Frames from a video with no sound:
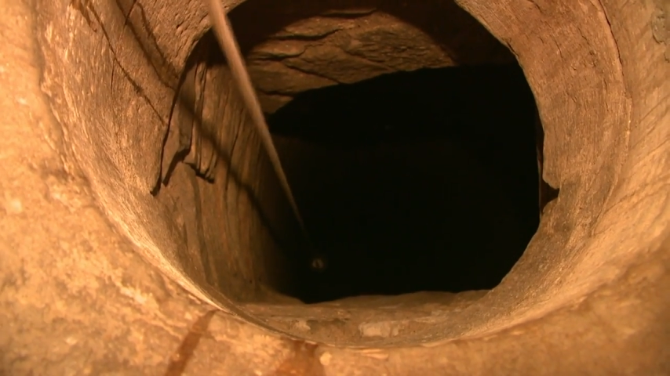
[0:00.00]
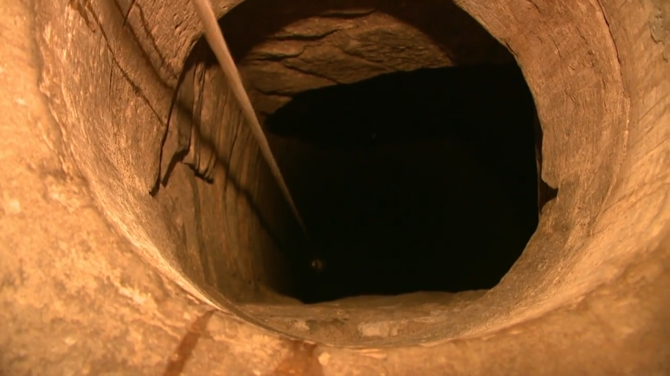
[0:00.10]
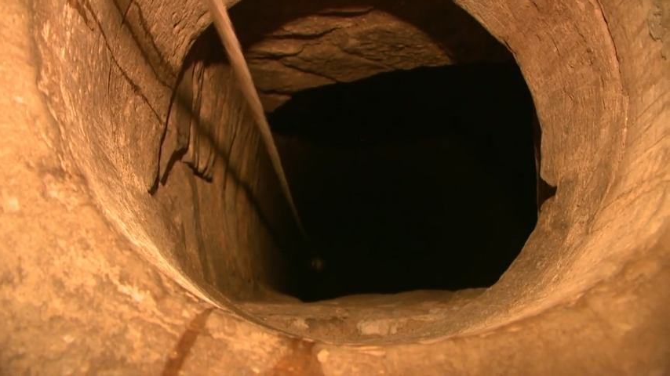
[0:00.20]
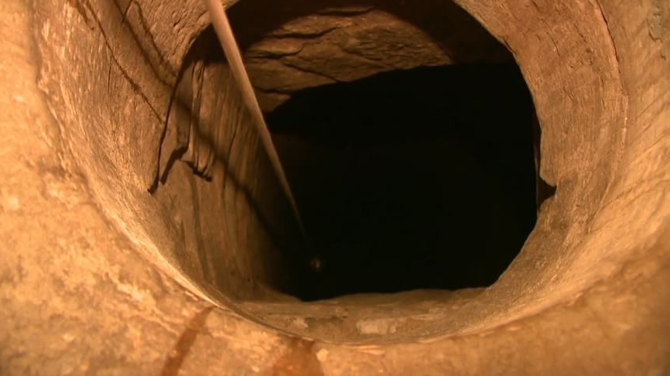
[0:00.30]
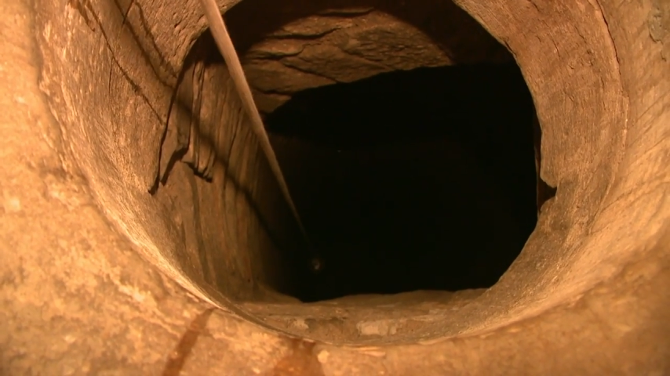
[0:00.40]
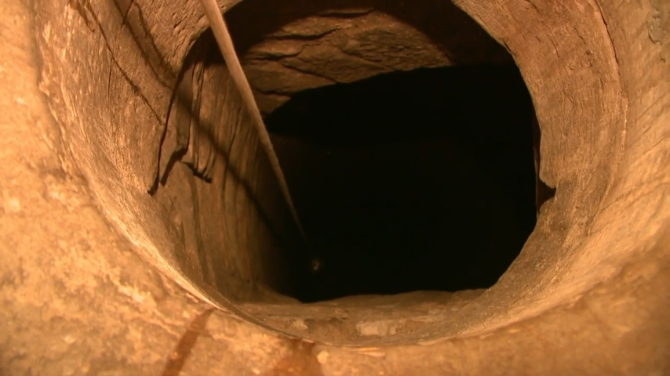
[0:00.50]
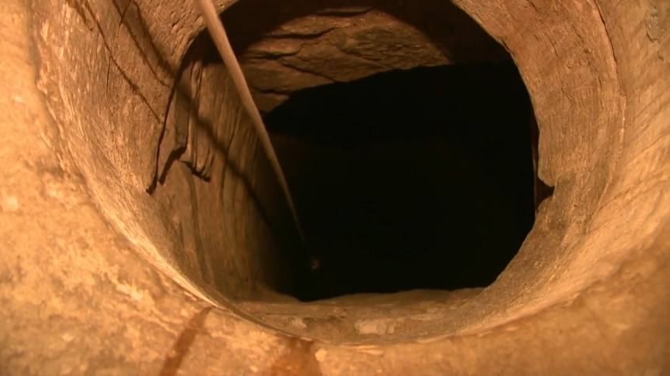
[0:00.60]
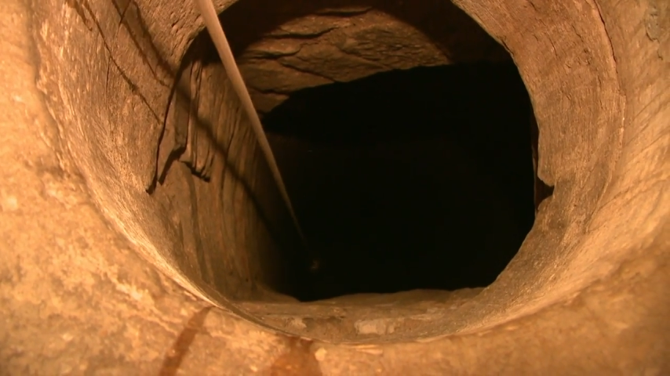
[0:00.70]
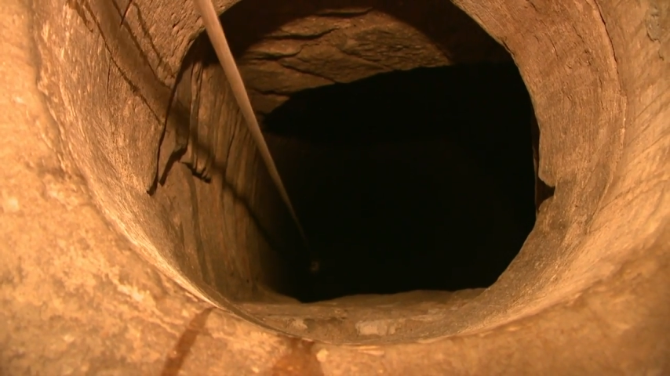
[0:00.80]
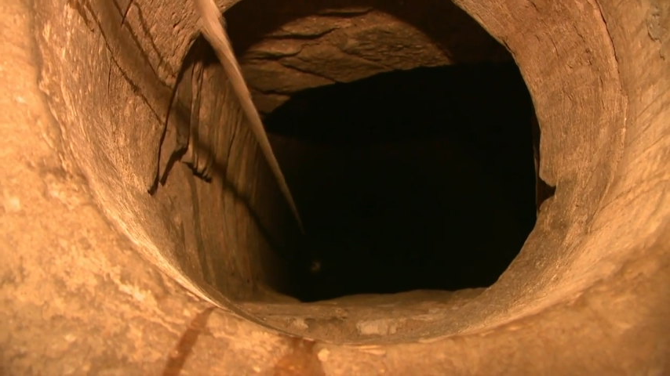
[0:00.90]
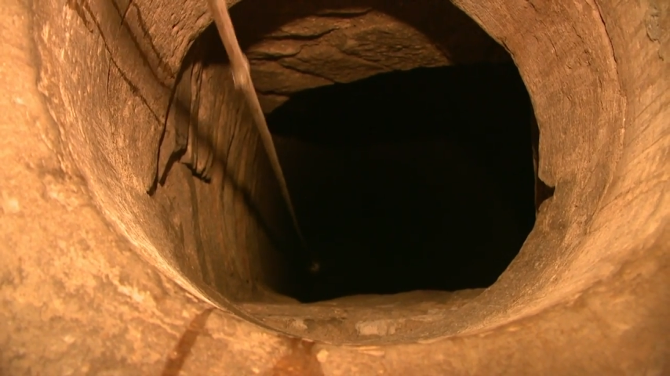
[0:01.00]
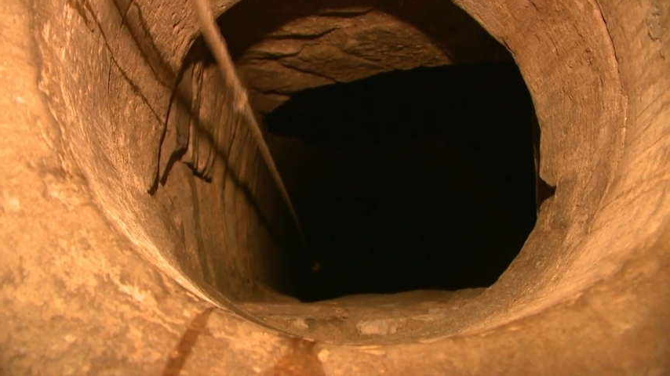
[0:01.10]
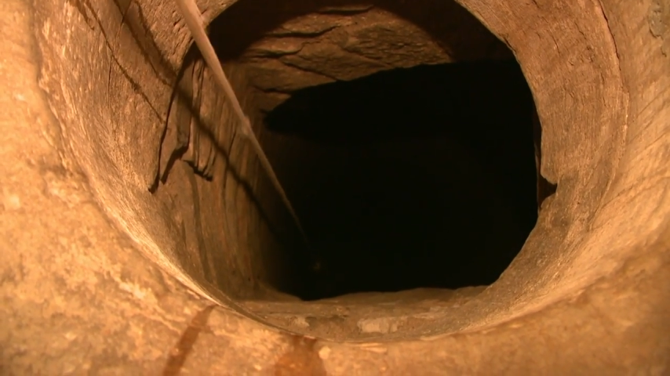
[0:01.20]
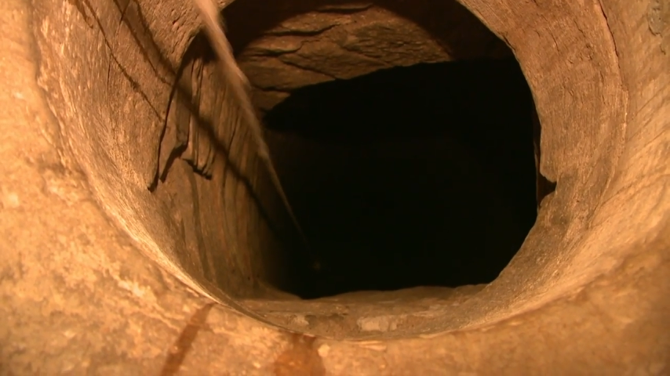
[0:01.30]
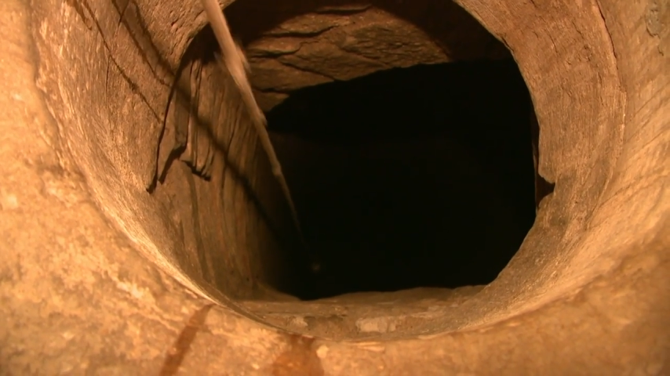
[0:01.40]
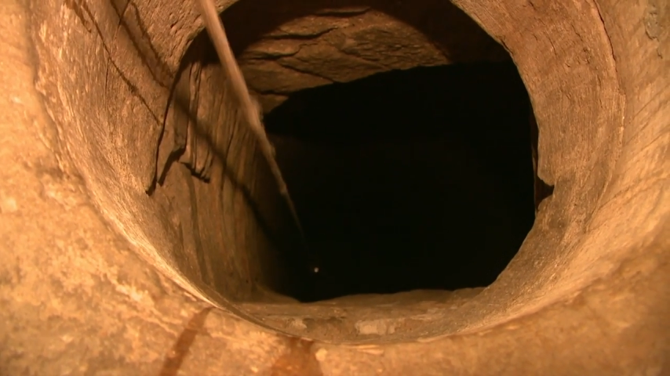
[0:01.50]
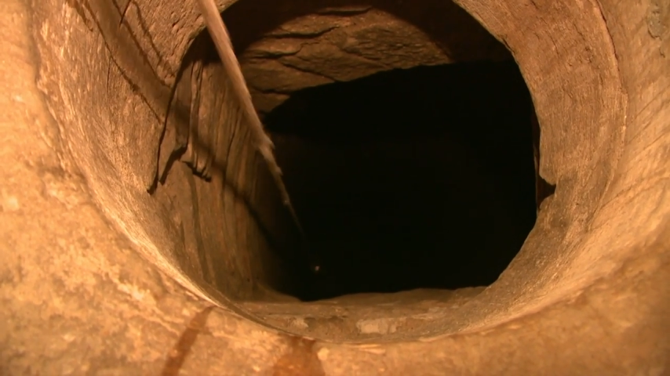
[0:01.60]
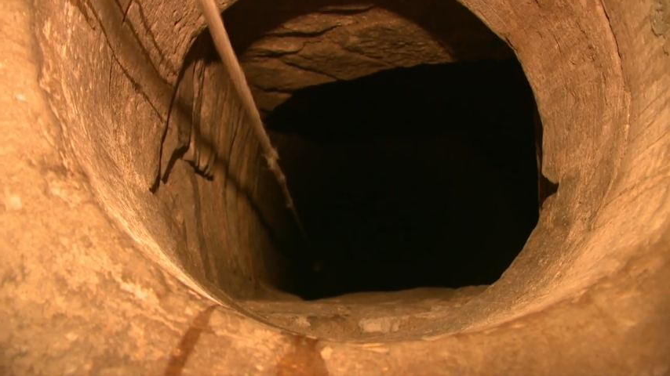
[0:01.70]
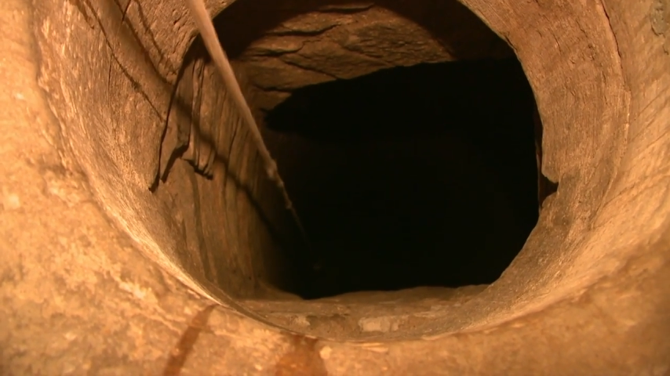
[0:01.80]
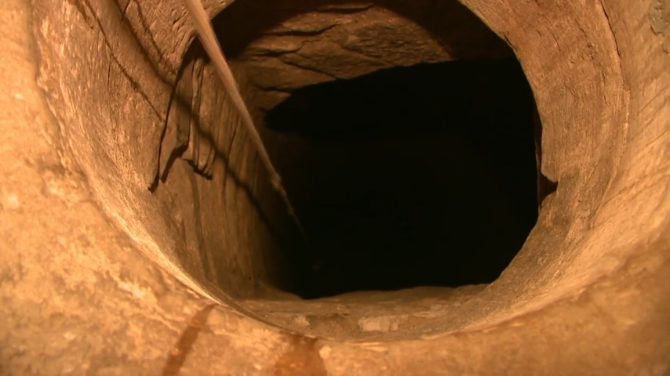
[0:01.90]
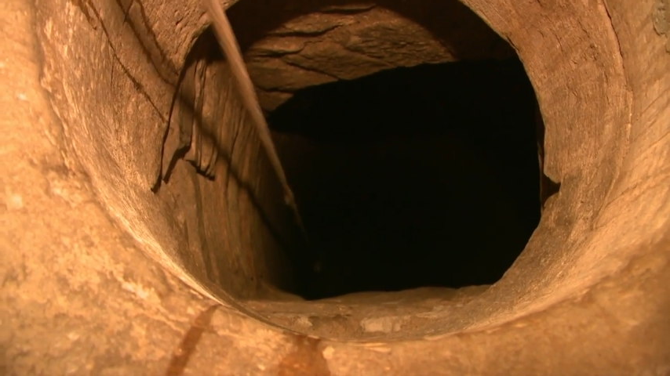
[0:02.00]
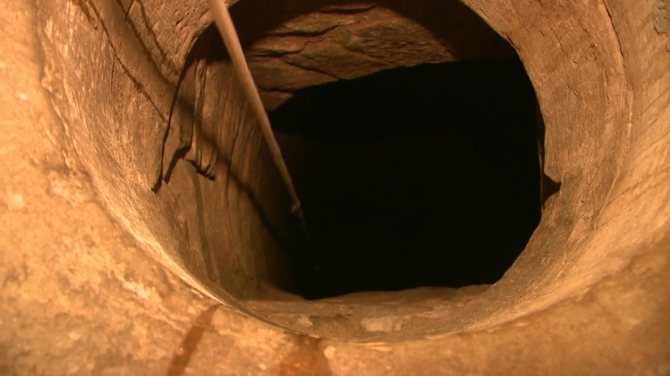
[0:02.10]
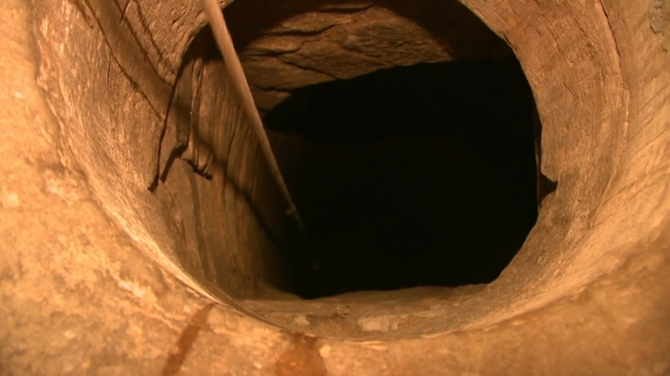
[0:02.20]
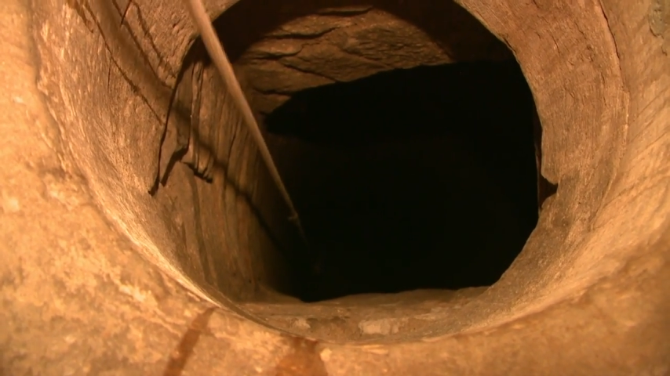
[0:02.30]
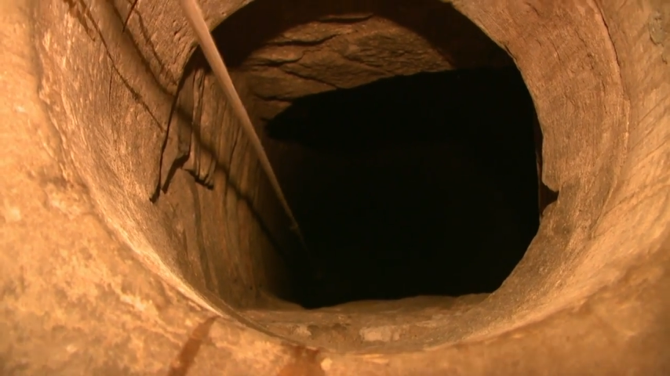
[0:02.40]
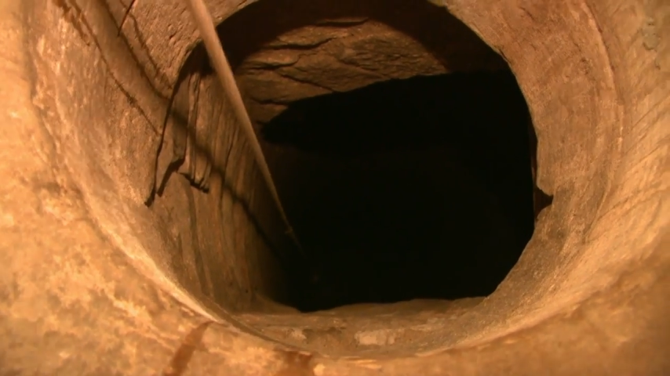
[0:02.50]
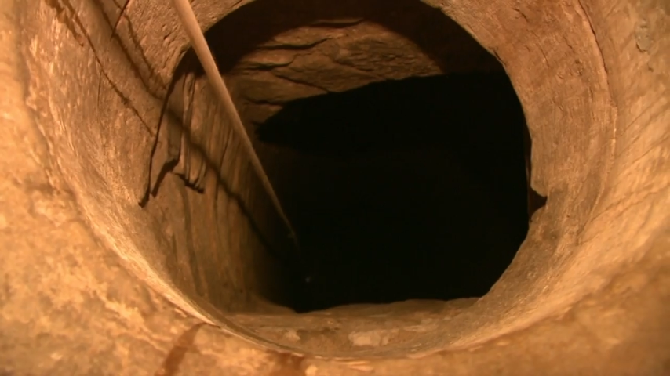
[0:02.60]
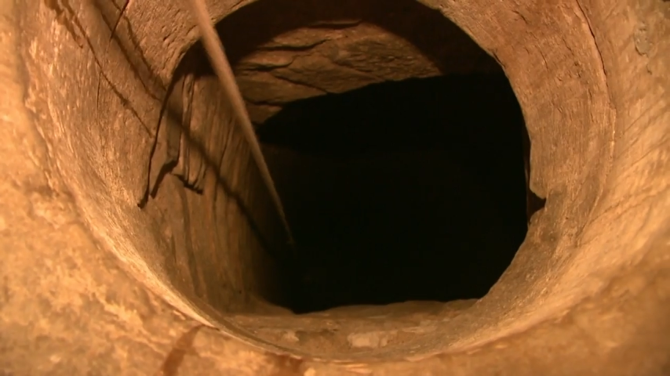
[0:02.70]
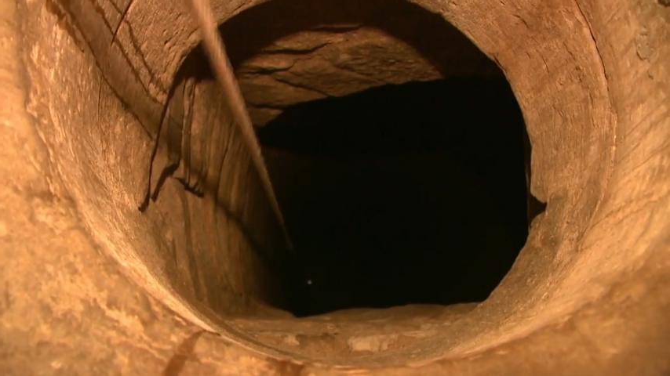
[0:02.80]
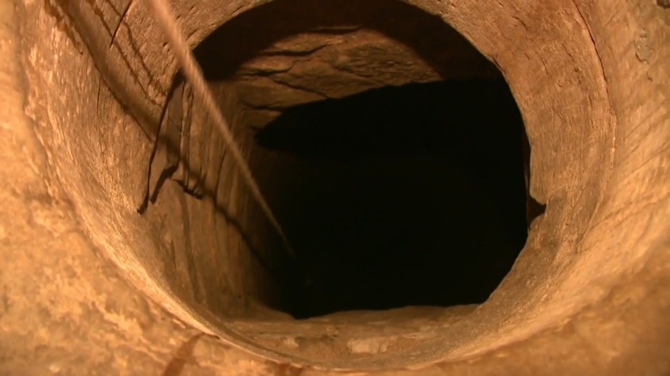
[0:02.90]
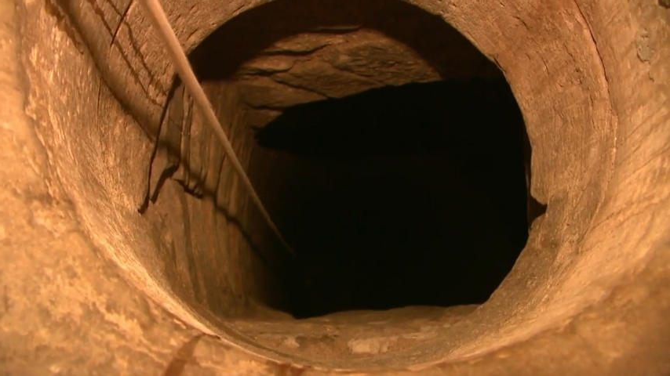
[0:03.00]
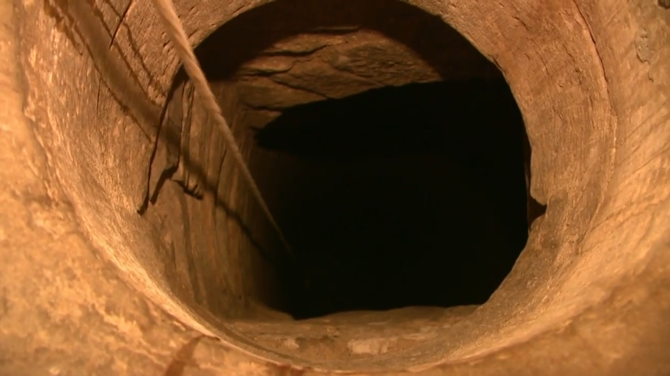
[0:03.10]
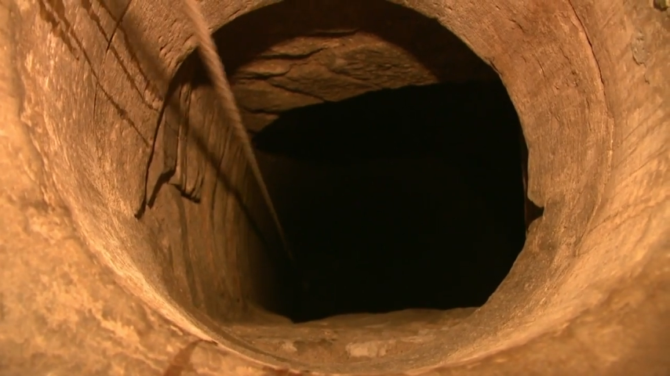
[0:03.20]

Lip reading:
(no speaker visible)